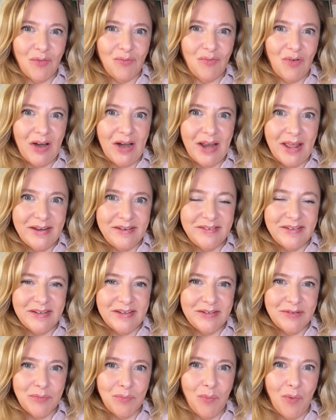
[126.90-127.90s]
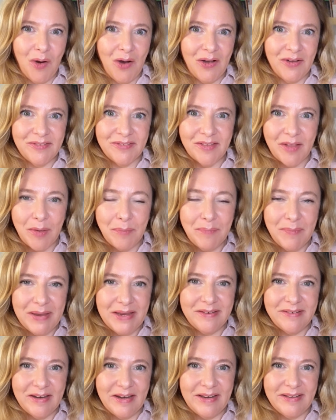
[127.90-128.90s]
related words that
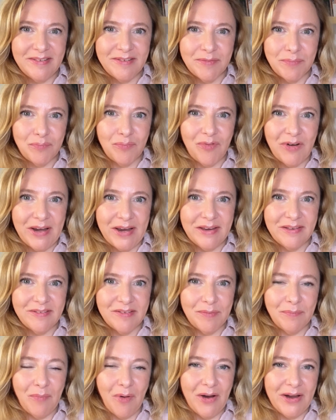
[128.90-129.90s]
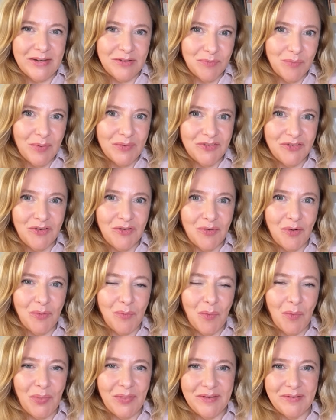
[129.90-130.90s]
immediately spring into mind once you know
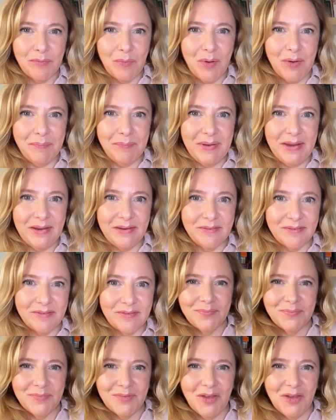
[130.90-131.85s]
what this word means.